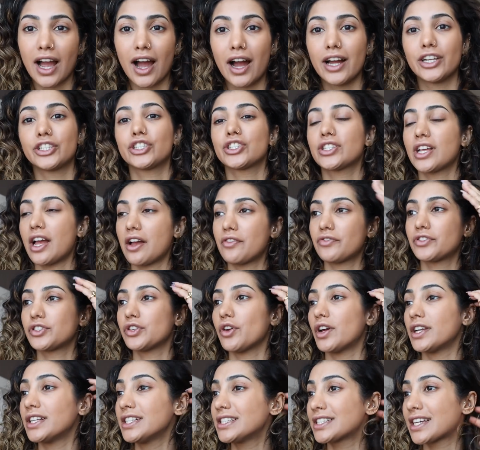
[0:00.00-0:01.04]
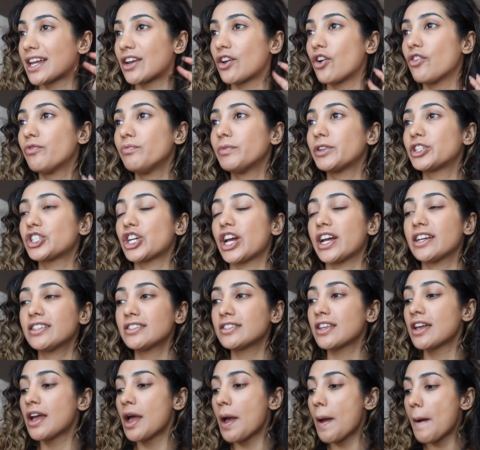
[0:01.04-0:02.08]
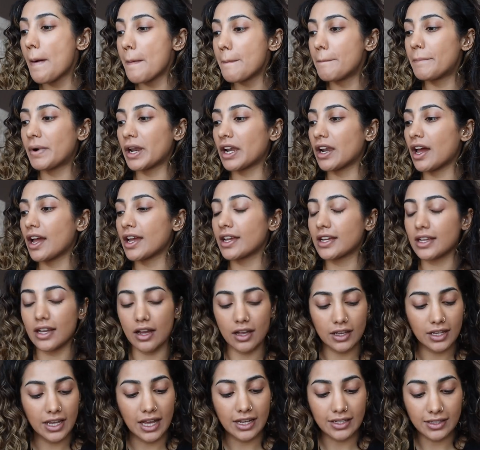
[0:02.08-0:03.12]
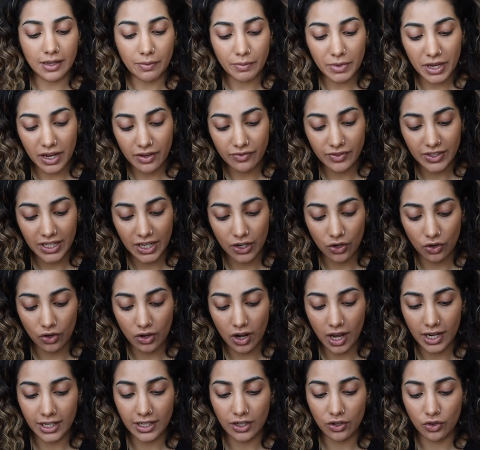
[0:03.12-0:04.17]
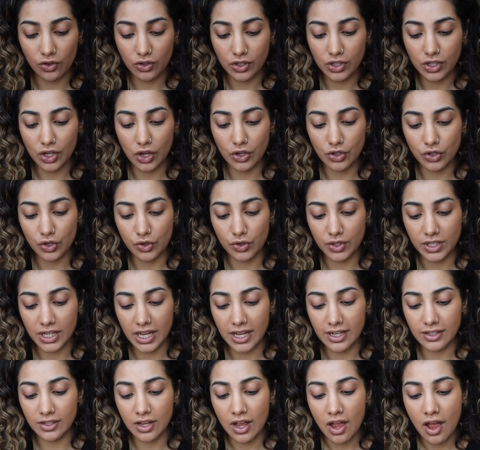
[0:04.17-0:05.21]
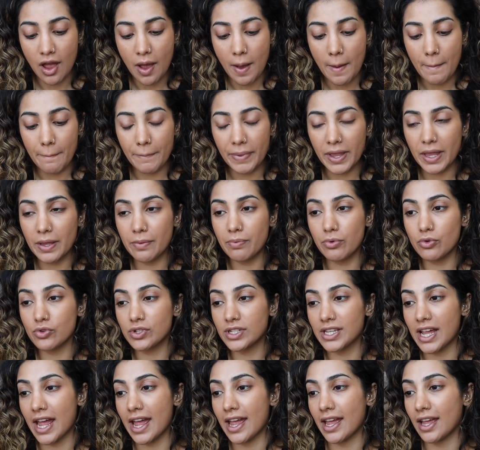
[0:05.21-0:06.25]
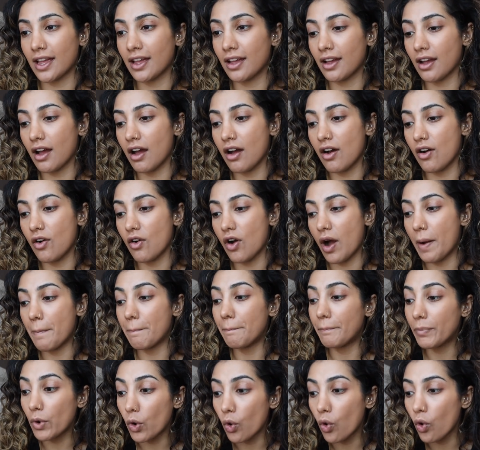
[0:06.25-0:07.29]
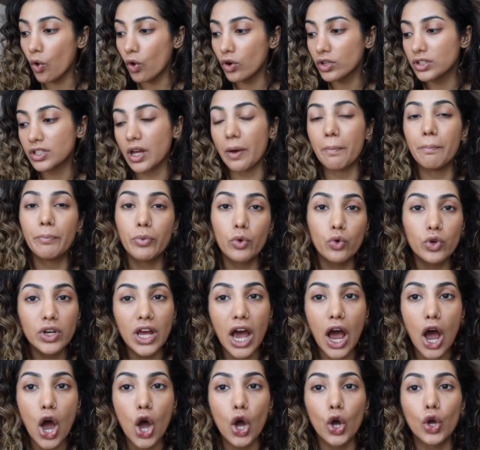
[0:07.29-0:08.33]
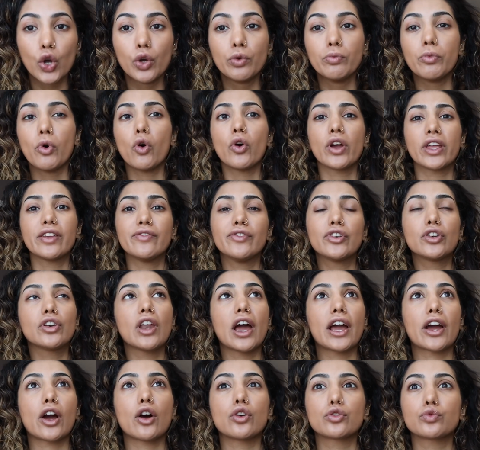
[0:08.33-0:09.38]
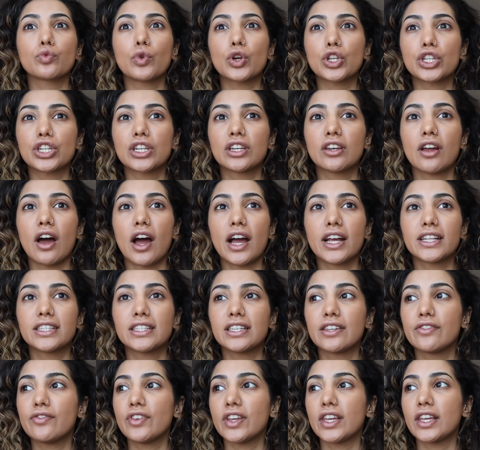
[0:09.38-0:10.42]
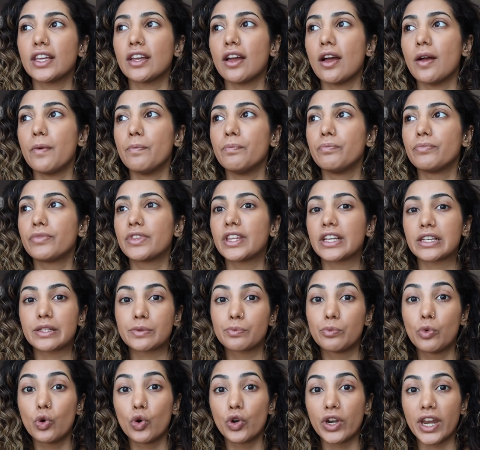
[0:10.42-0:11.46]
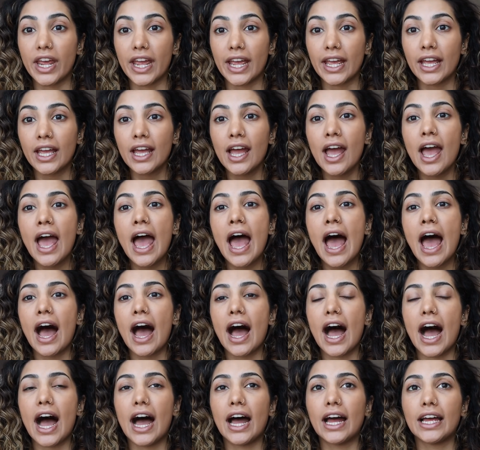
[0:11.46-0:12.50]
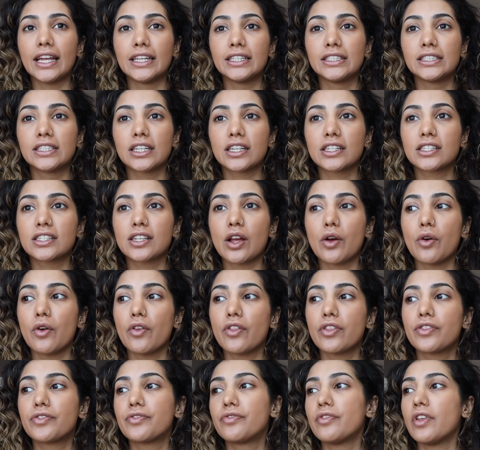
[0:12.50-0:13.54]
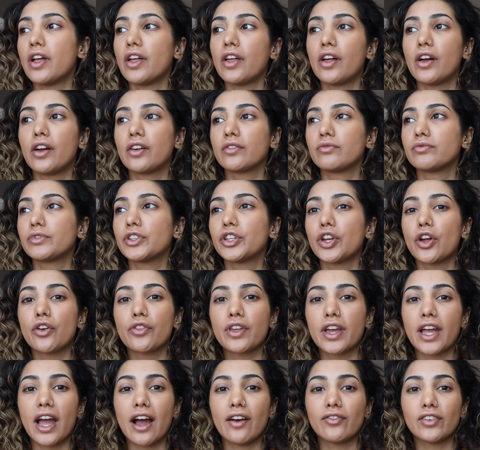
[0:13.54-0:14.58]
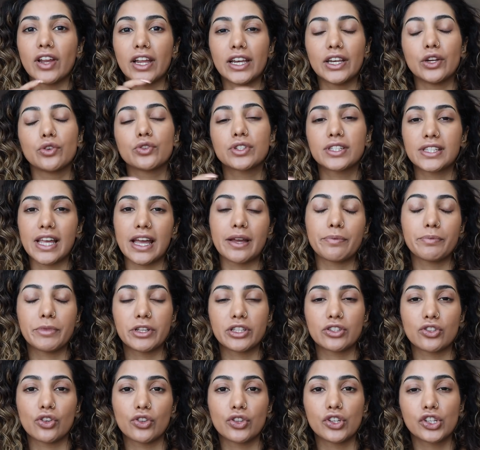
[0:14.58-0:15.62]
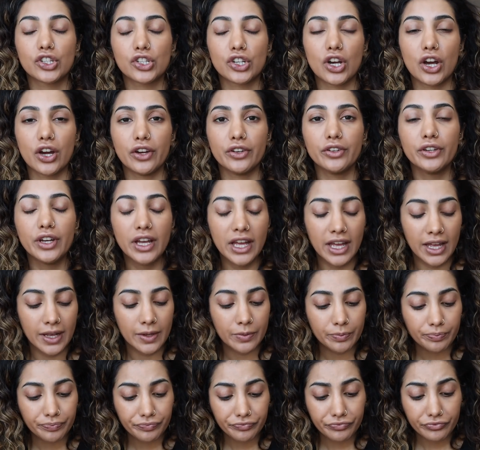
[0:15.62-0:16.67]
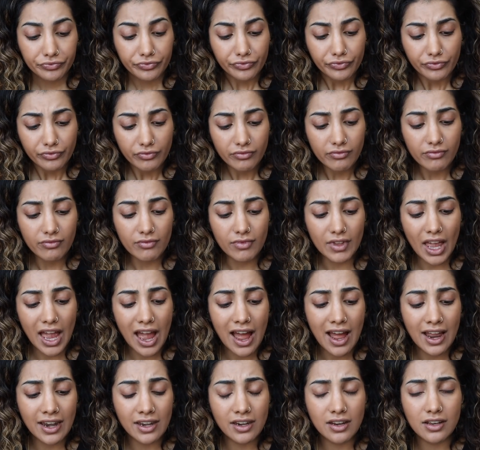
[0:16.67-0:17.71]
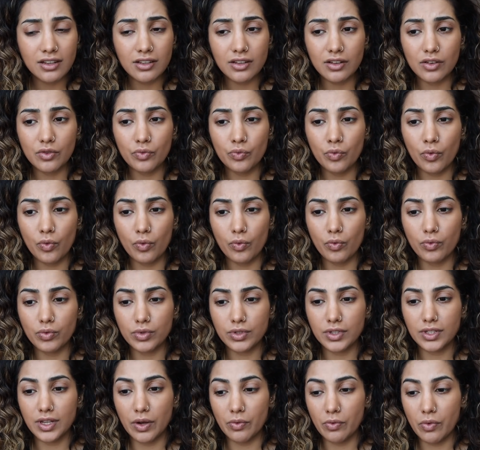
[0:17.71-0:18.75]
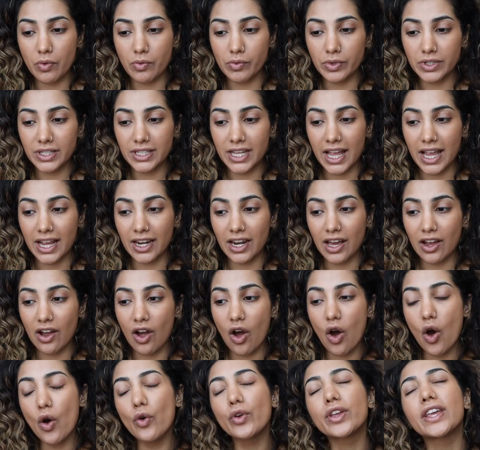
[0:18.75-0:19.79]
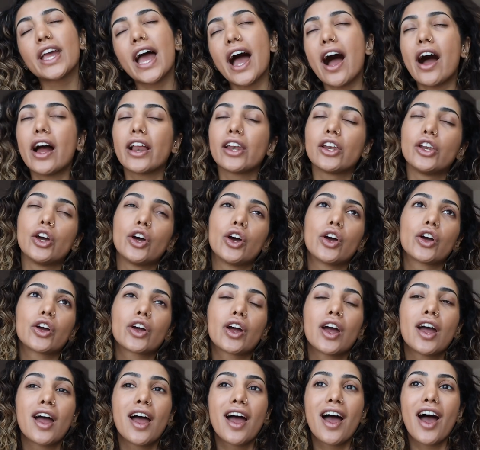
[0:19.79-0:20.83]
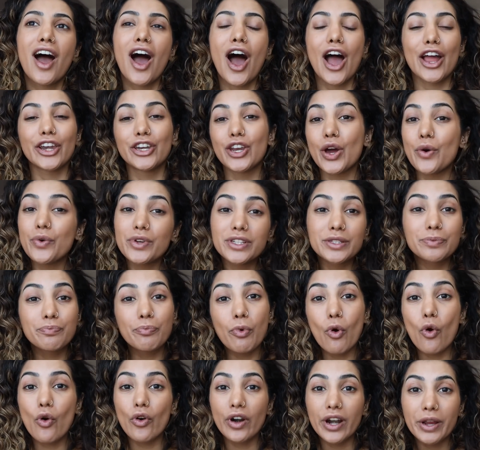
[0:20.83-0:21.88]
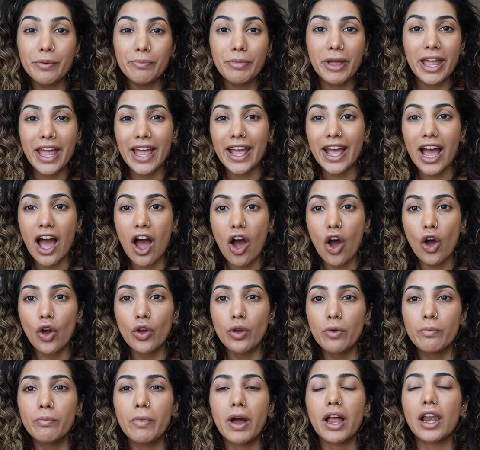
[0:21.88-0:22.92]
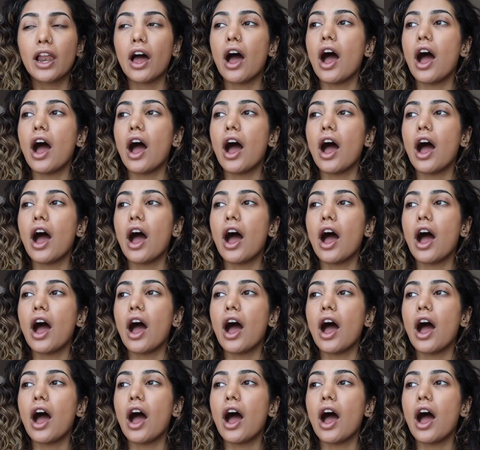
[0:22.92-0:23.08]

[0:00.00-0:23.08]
I just have to. I need to get it off my chest. But like, yeah, something I've seen online and on socials is people saying, oh, I'm bored at home. Or even like I was watching ITV this morning, and so, you know, they have like little segments on the show. And someone was saying like, oh yeah, look, I know it's boring being at home.